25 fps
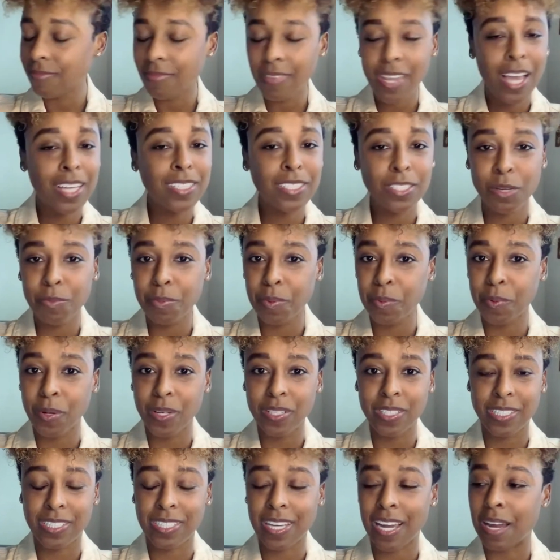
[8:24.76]
I tell people all
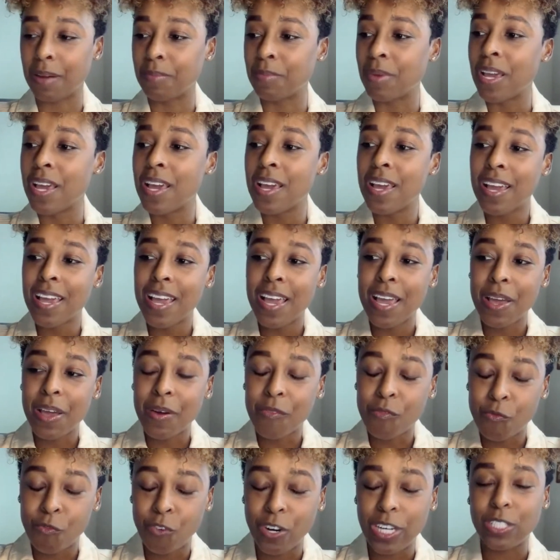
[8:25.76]
the time,
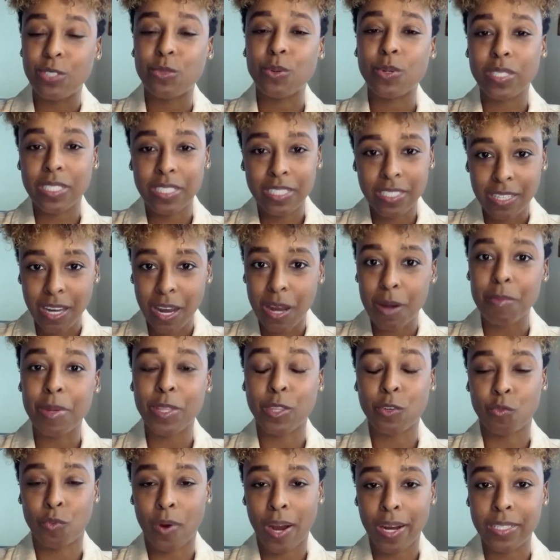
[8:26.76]
resources come at
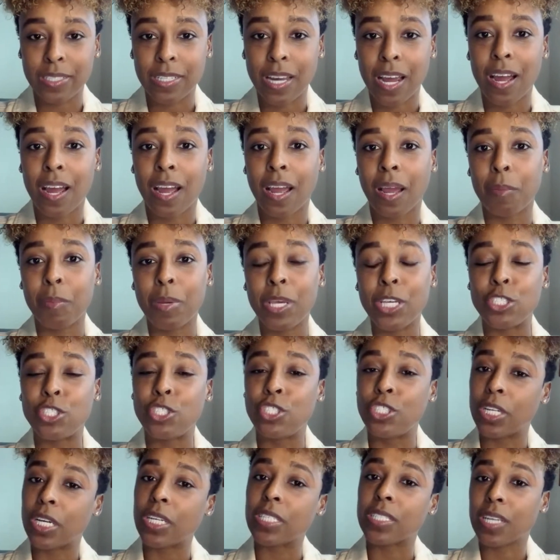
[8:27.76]
the right time. It's
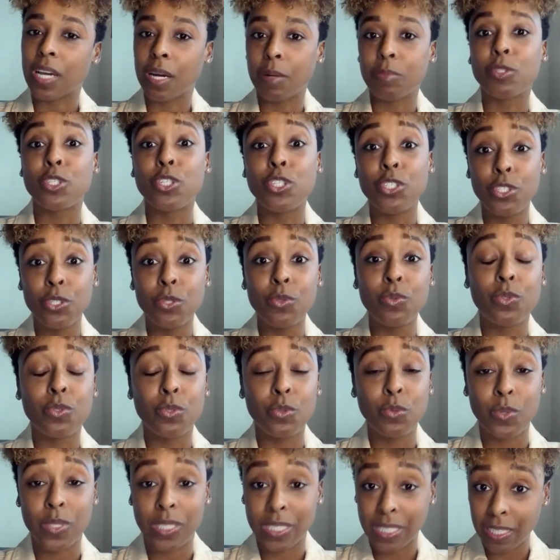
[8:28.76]
just up to you
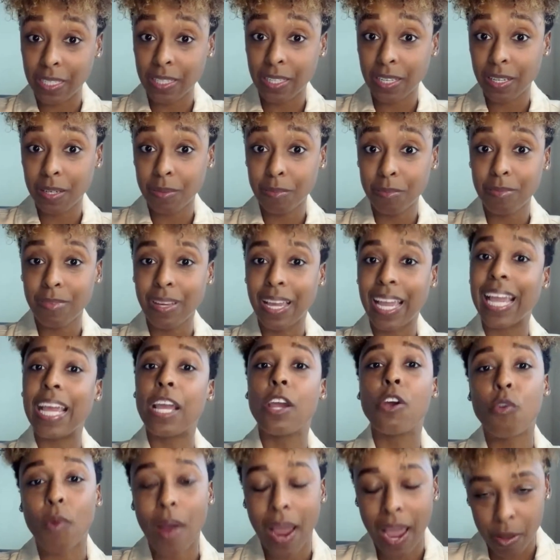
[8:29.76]
to see them
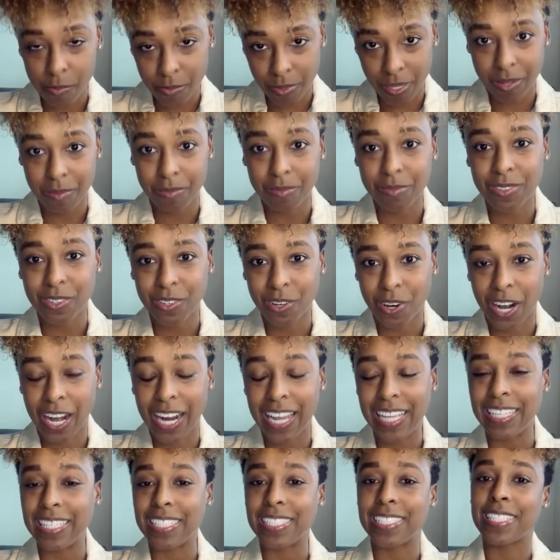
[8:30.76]
and grab them. All right.
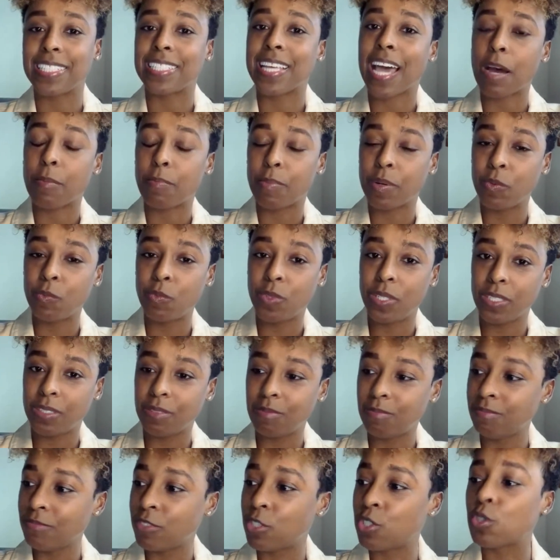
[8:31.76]
And this has happened with
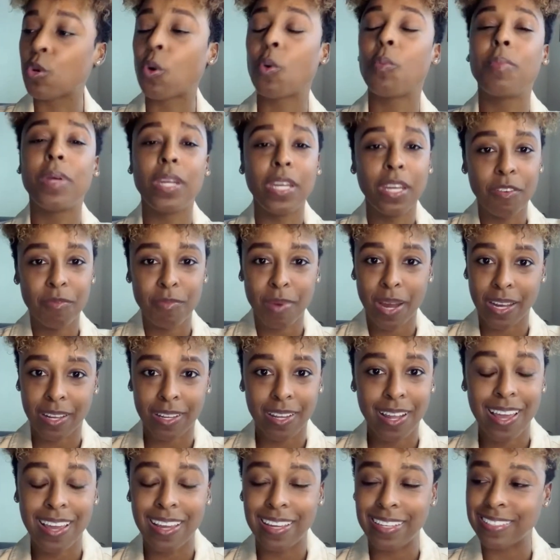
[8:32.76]
so many of my
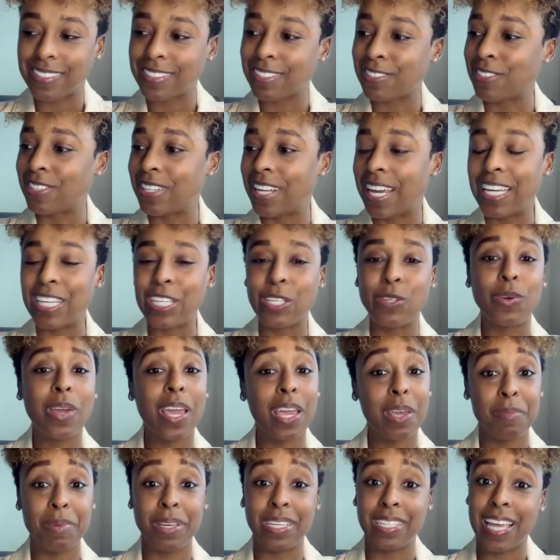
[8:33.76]
clients that are like, you
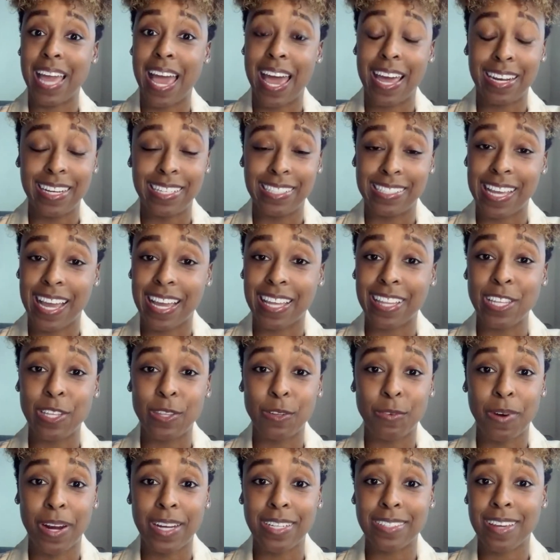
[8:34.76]
came at exactly
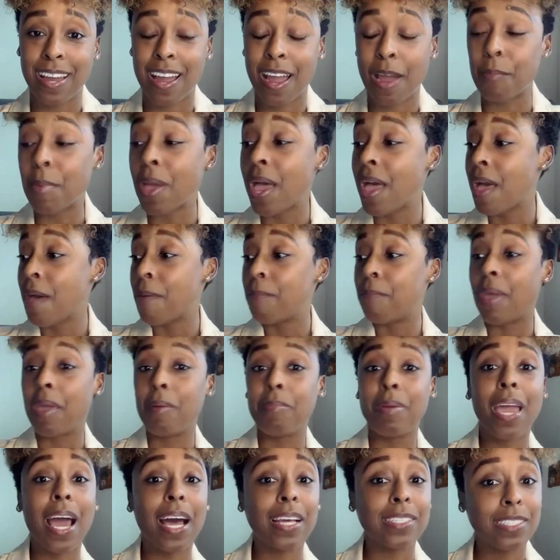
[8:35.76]
the right time.
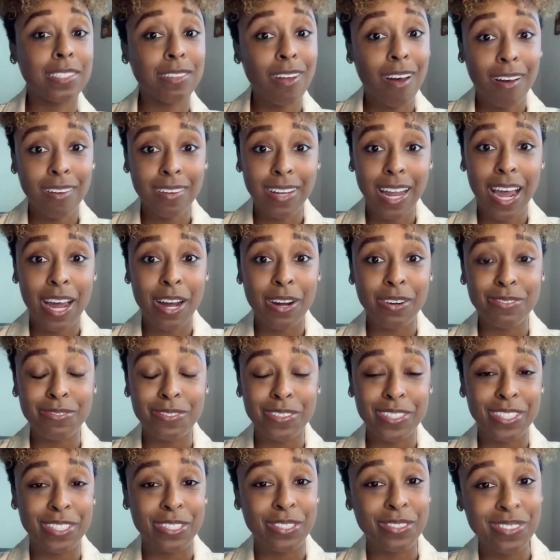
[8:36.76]
Maybe I stalled out
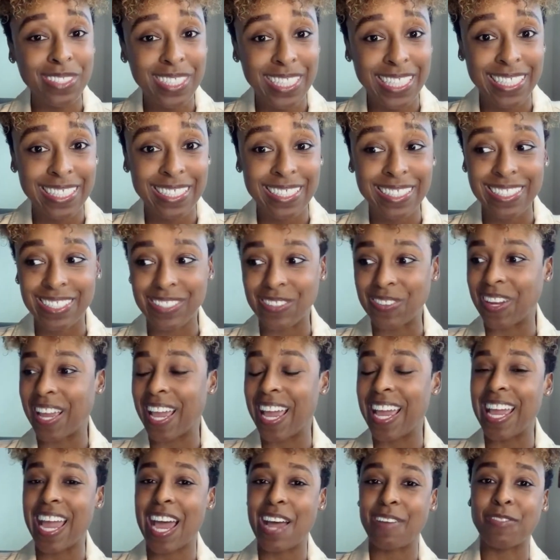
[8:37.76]
for 2 years.
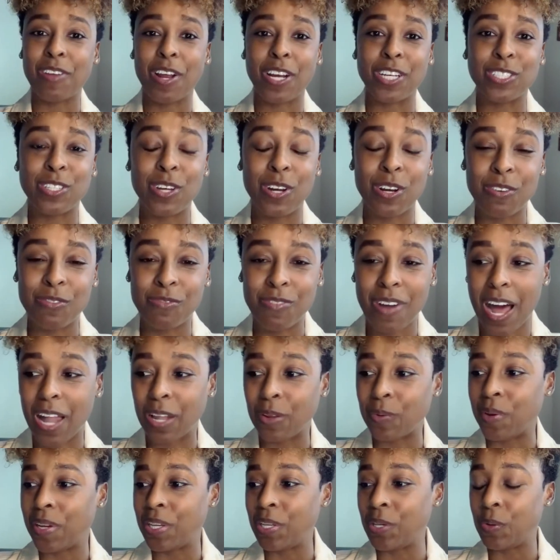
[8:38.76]
Okay. After I started
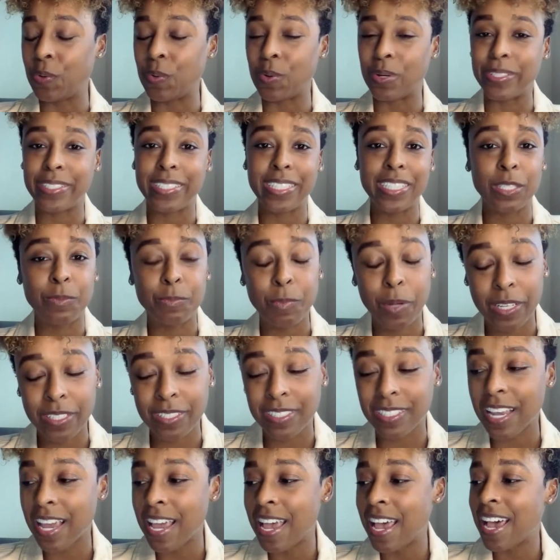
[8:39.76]
following you, or 6
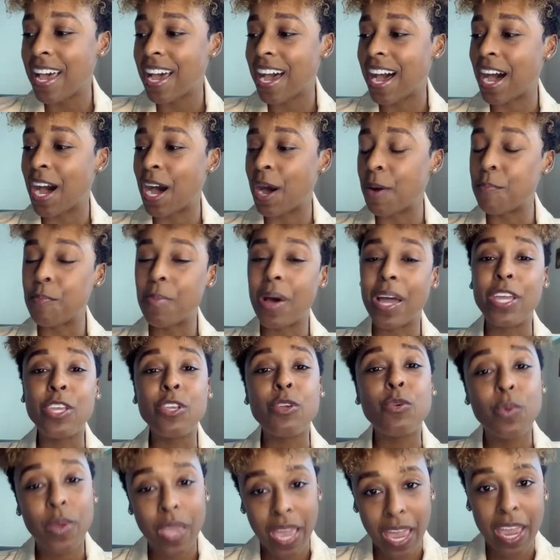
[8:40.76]
months. But
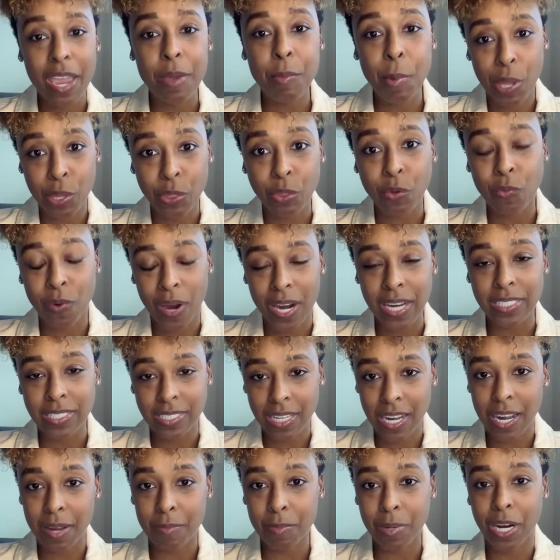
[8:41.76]
you came at the right
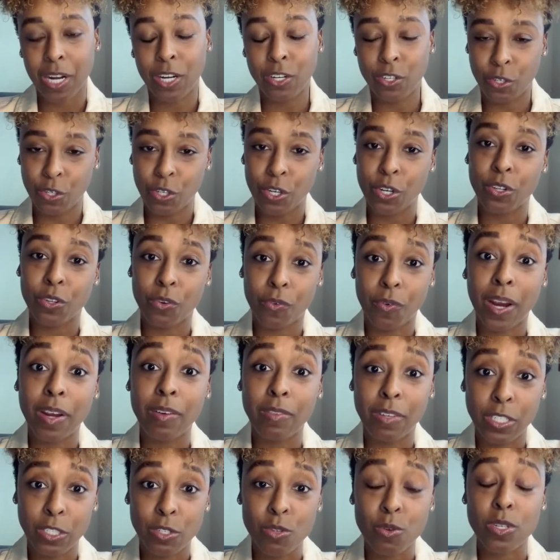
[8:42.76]
time. And I know you're the right
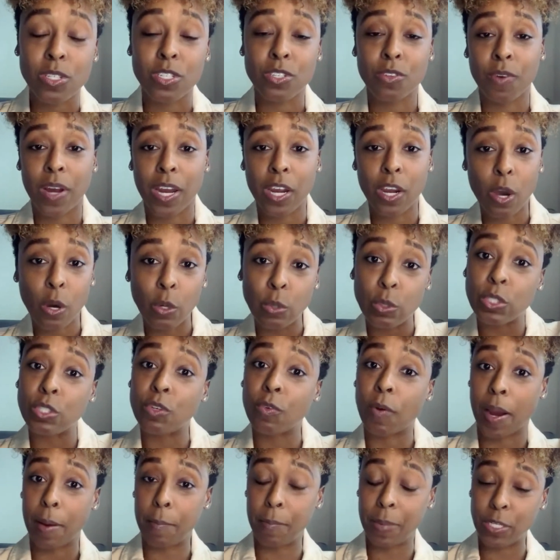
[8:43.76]
resource, the right coach, the
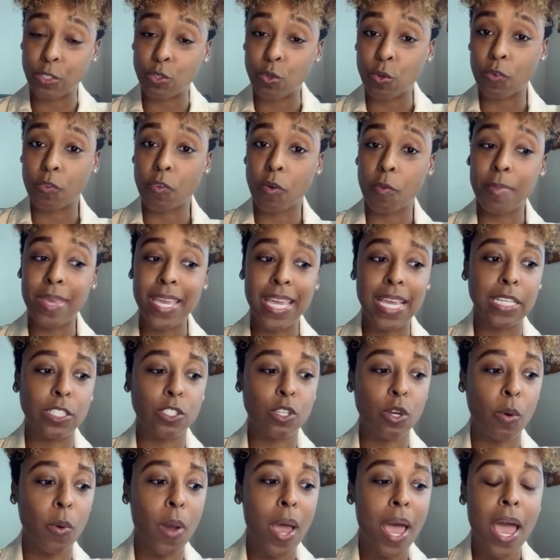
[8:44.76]
right mentor for me. And
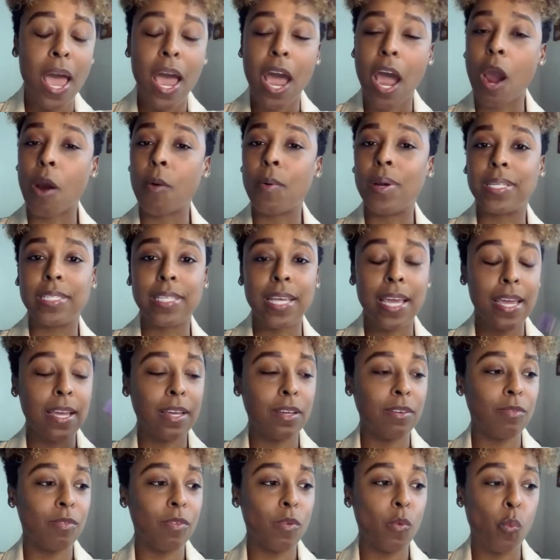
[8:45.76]
so I always
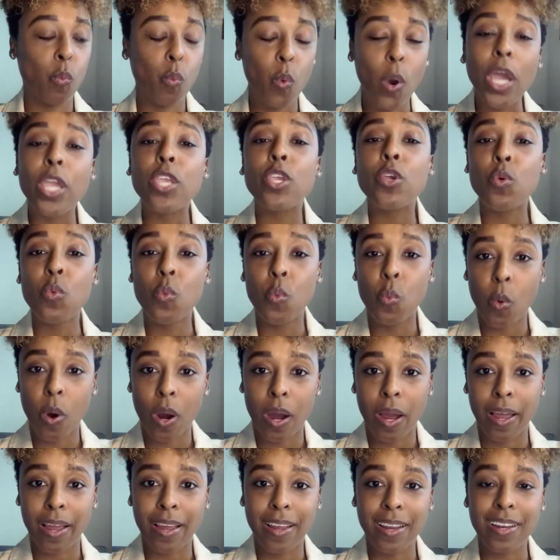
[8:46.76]
say, what you
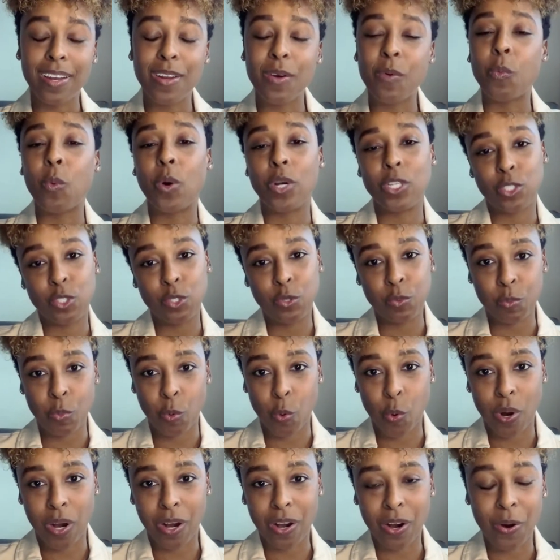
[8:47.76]
want wants you
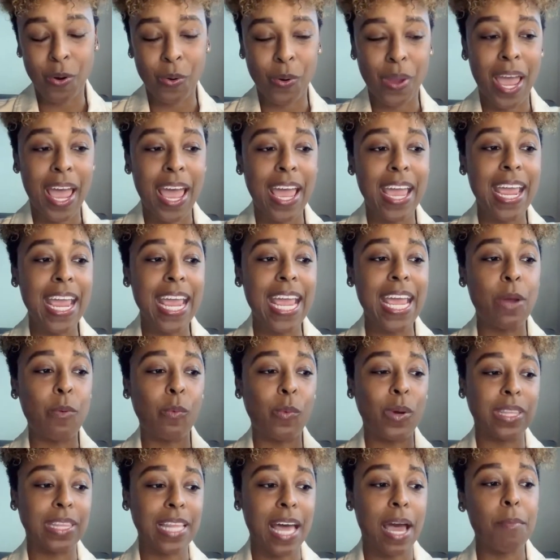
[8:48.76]
more. Okay. And
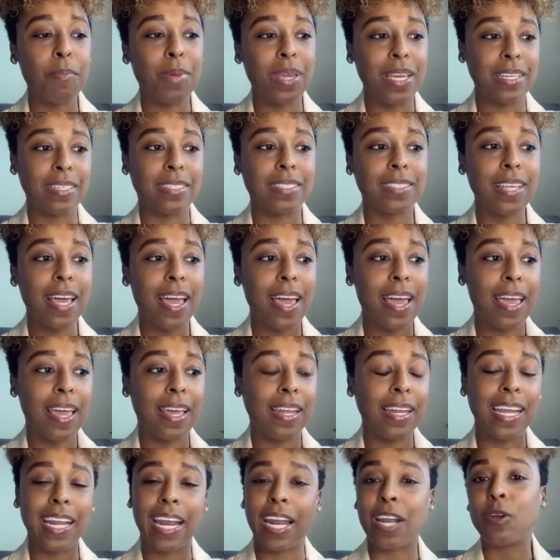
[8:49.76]
with that being
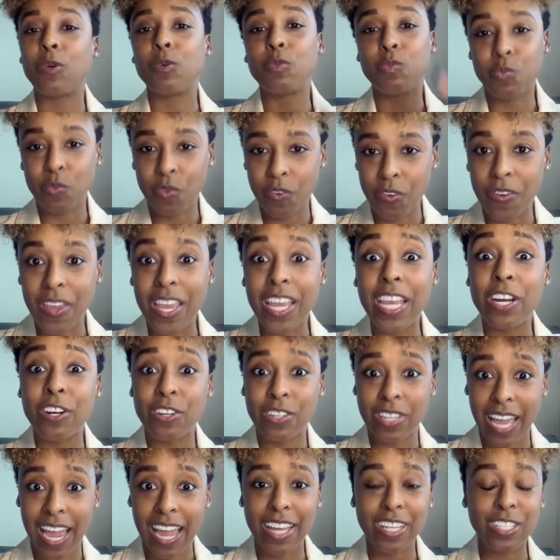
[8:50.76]
said, and I know we hear
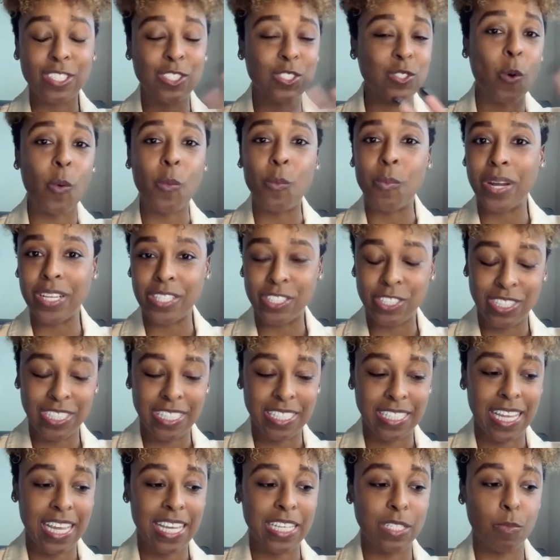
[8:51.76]
that so much
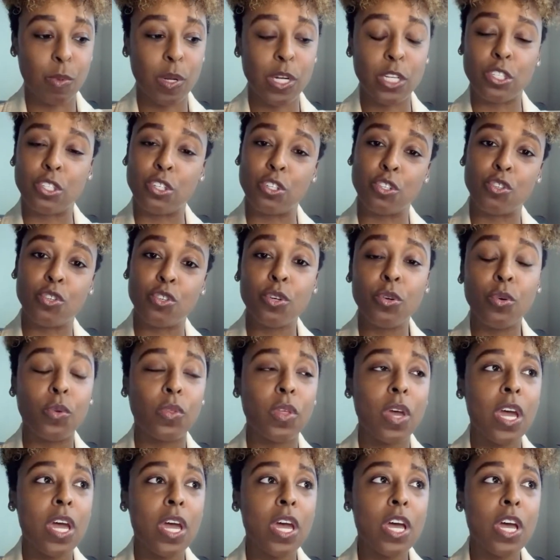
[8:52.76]
these days, but it's the truth.